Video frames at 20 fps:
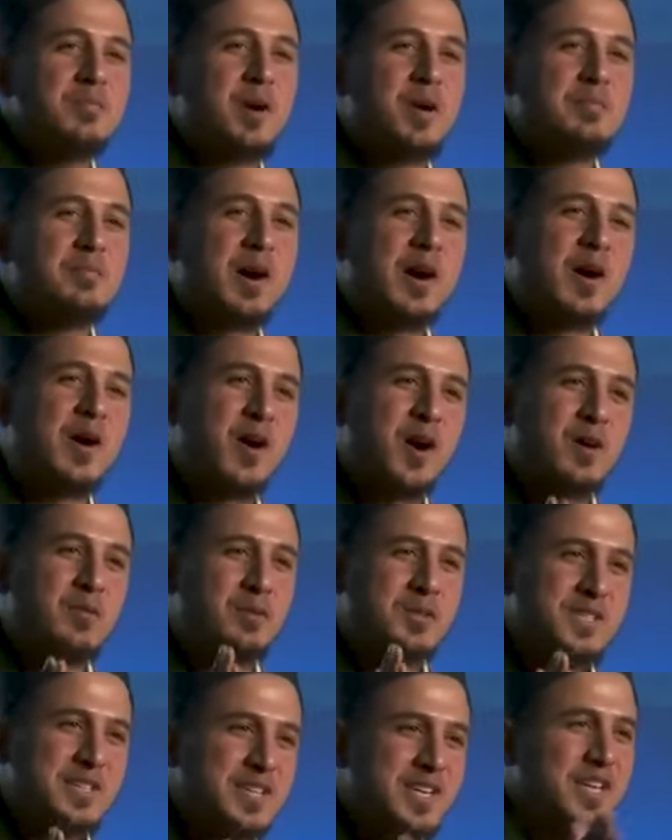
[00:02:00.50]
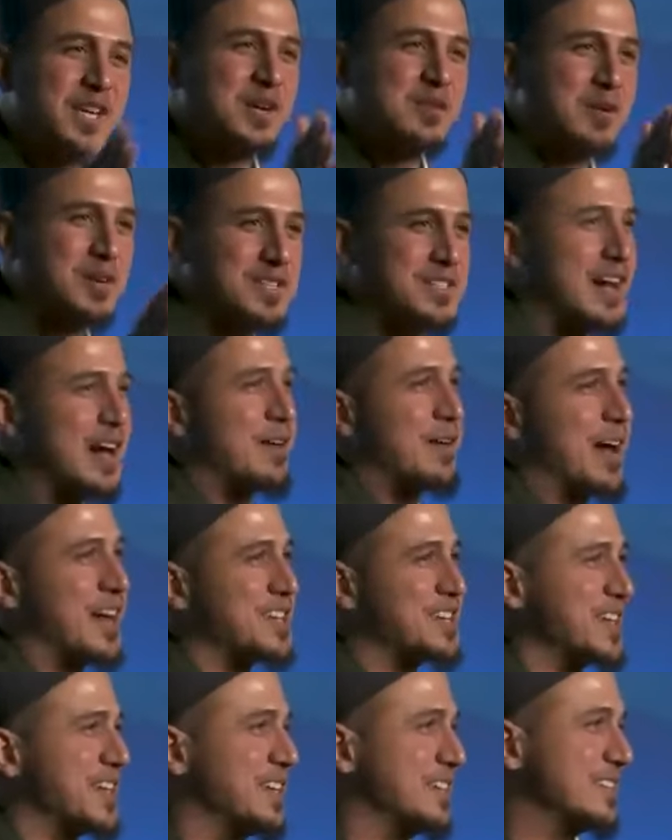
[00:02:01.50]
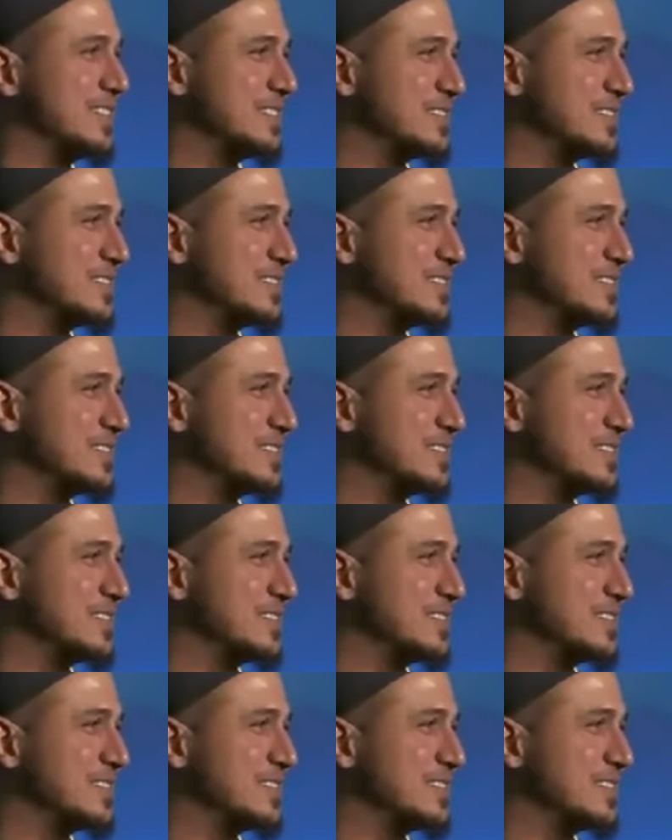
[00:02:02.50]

but my heart was leaning one direction